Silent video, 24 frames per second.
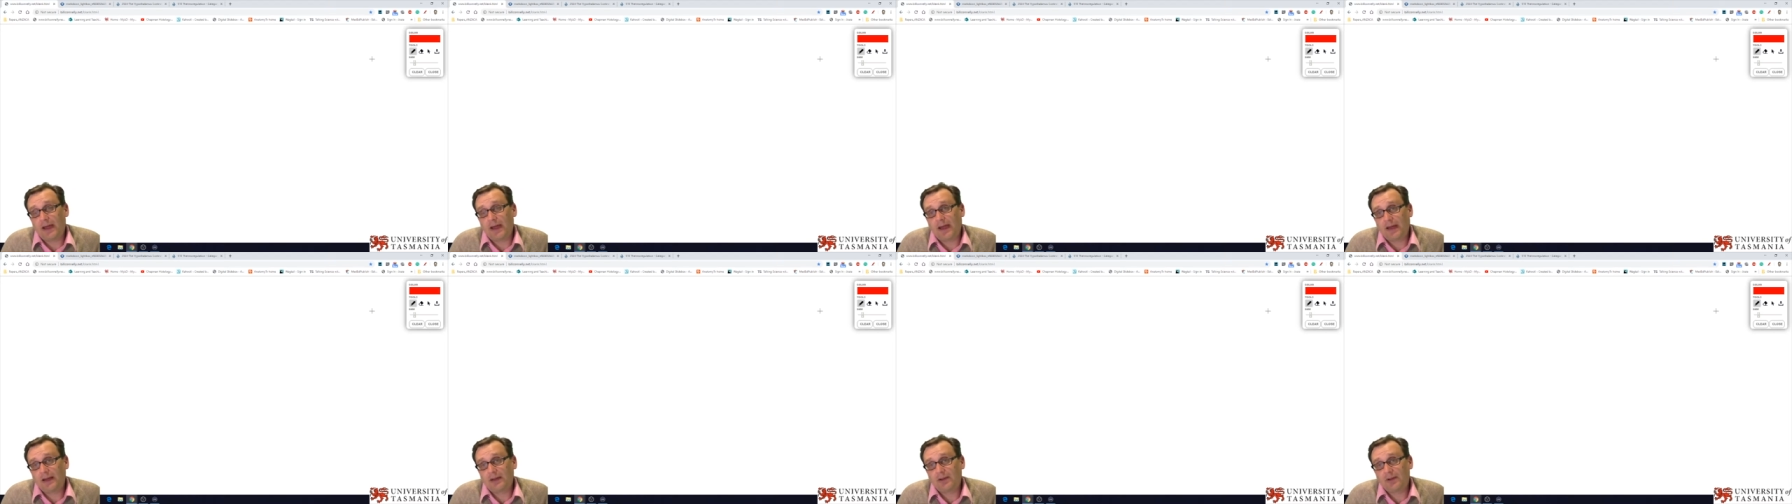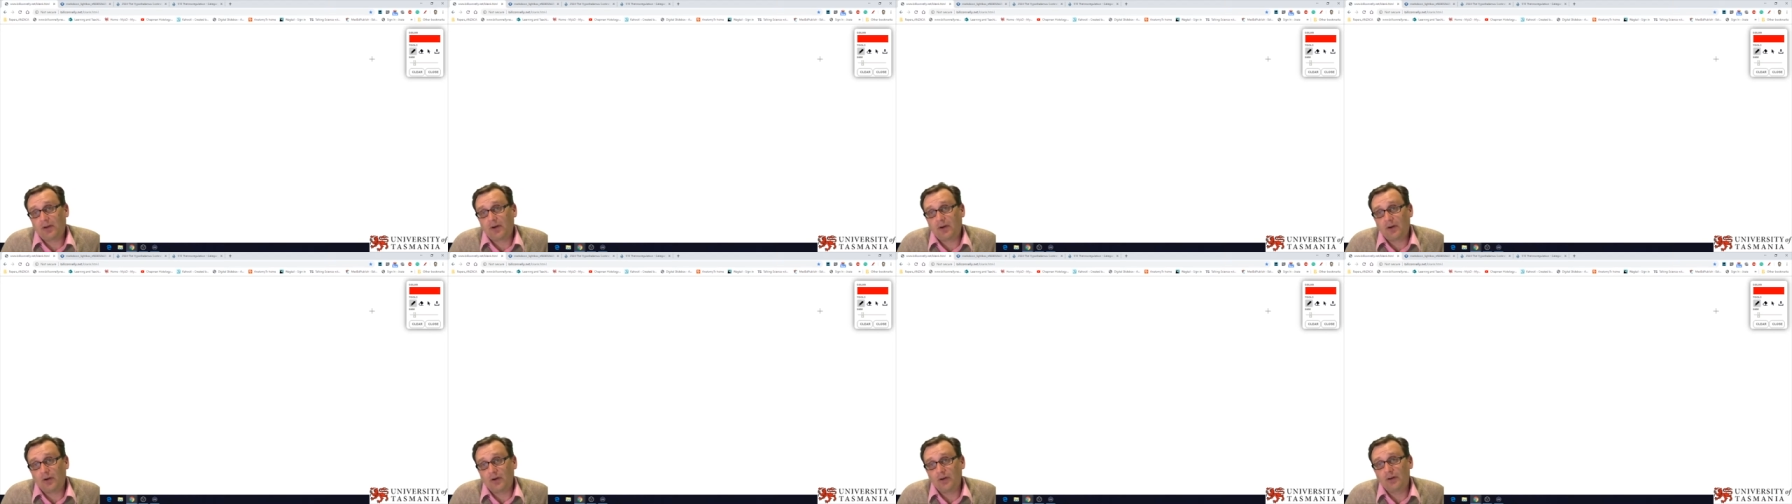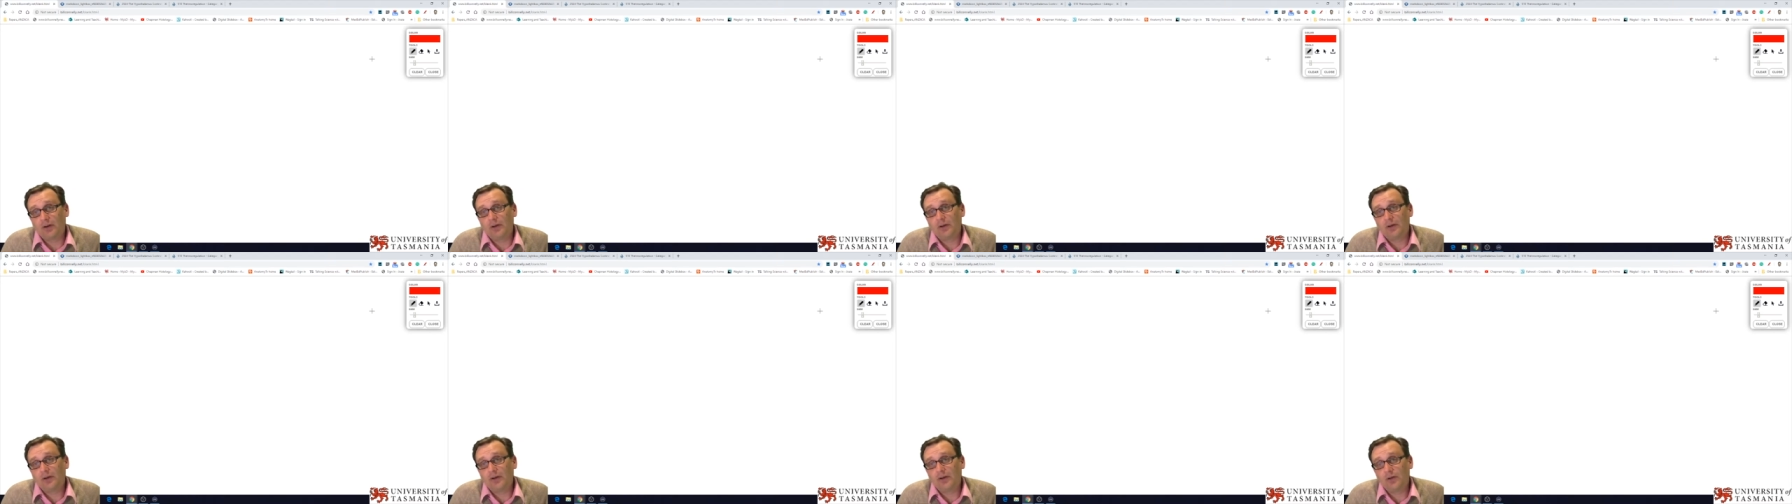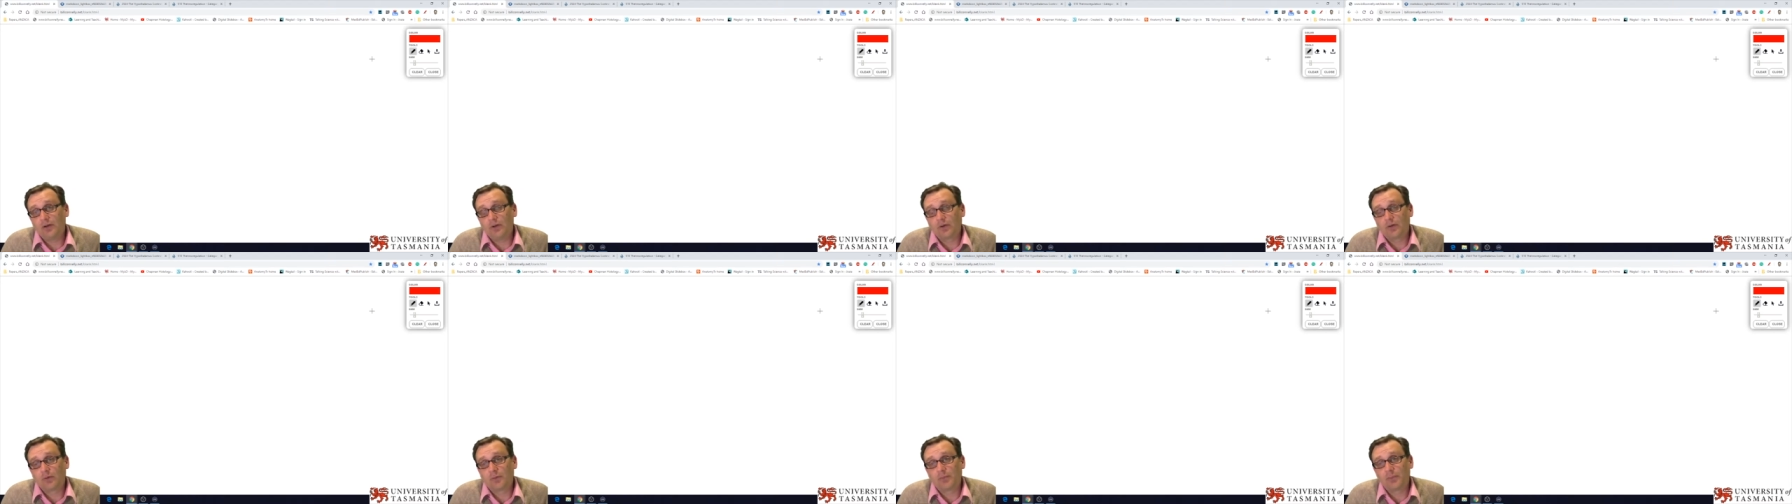impact
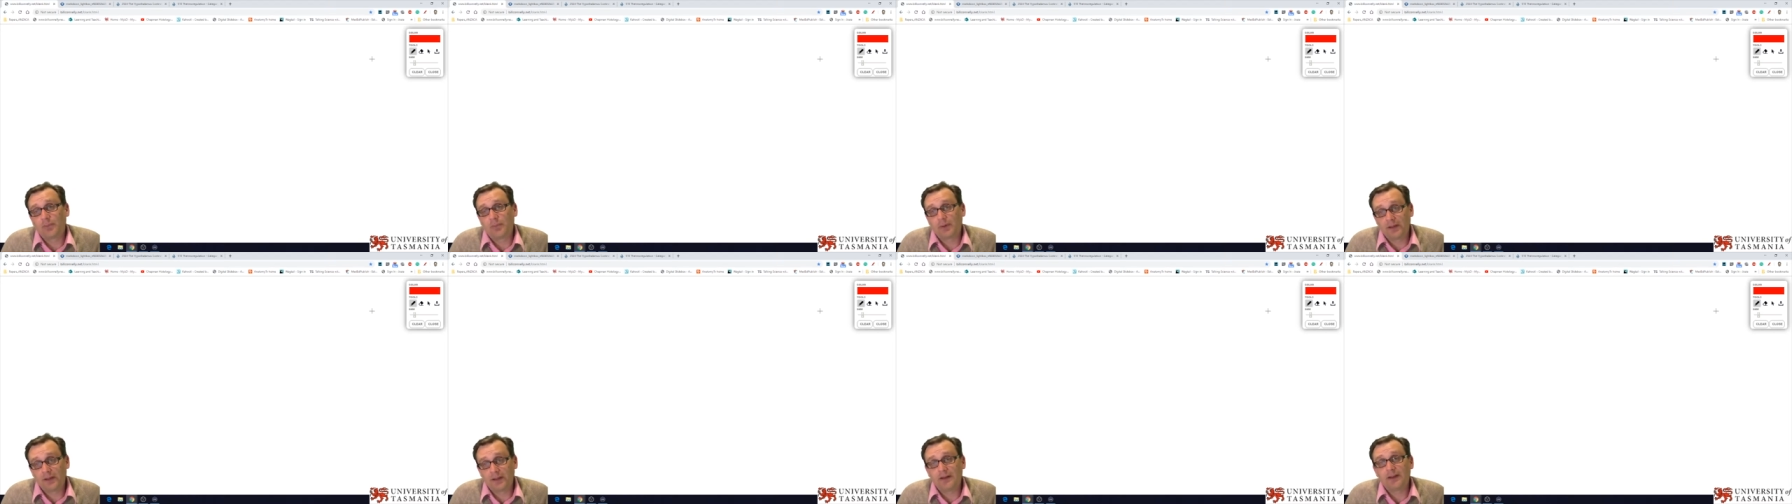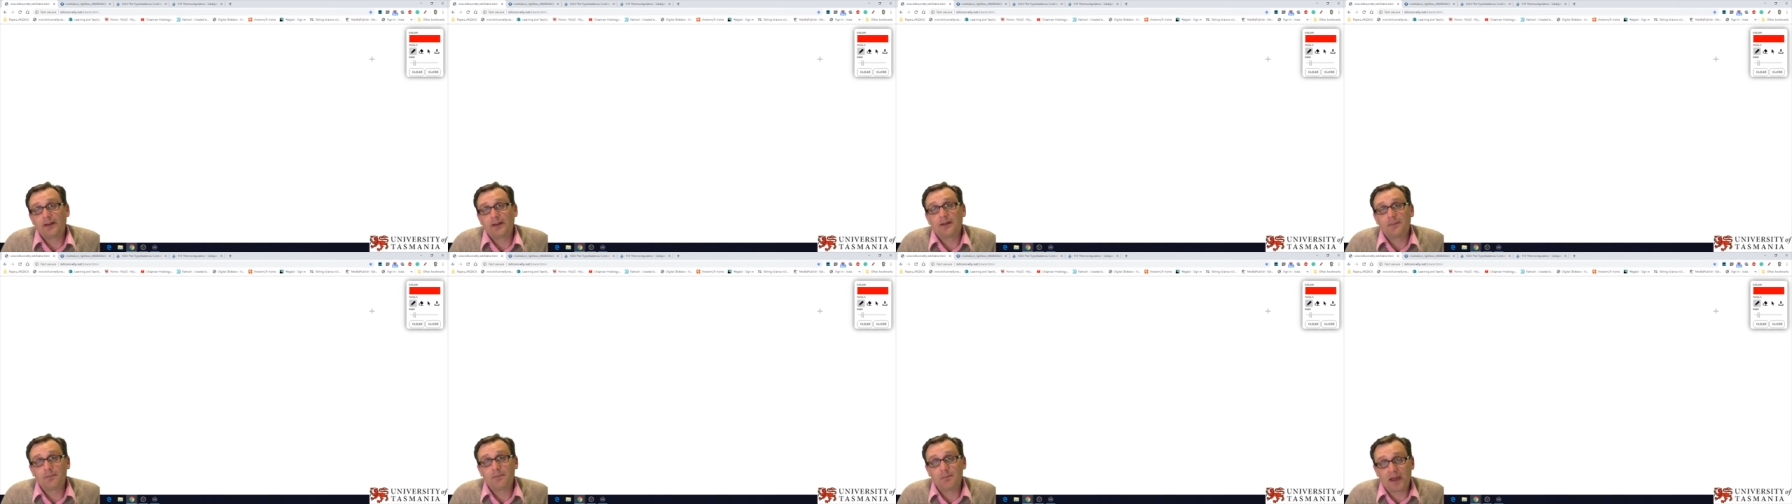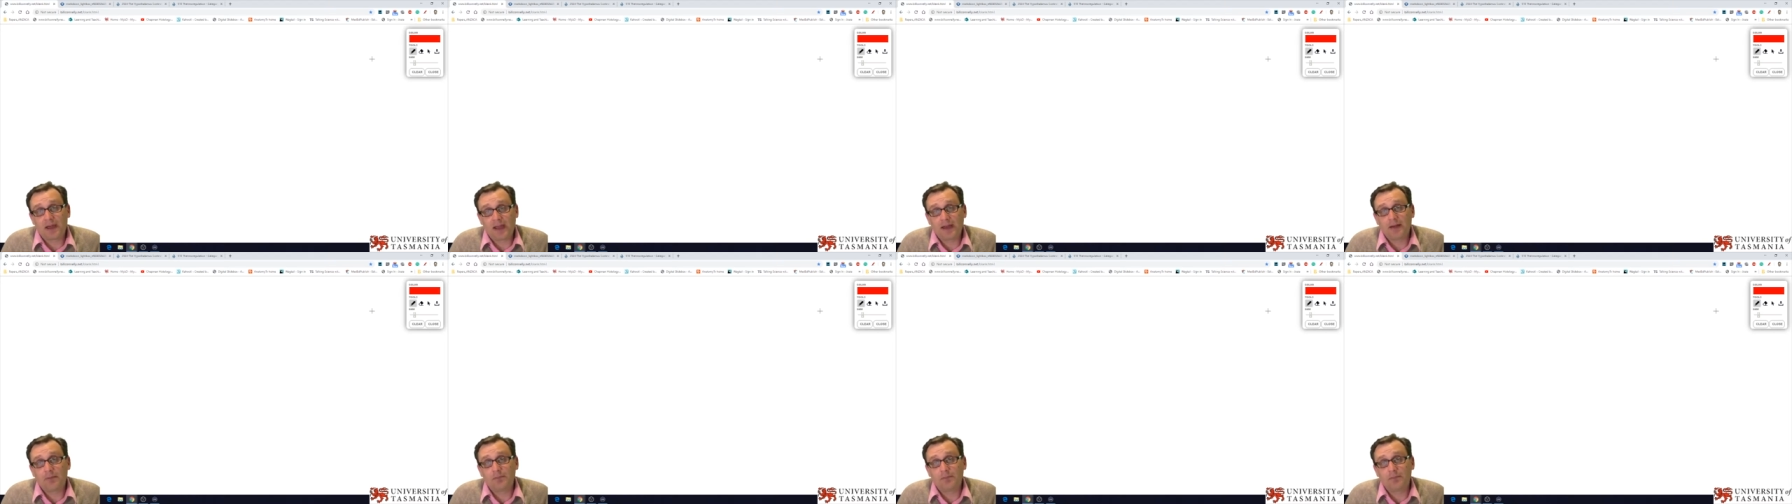on your ability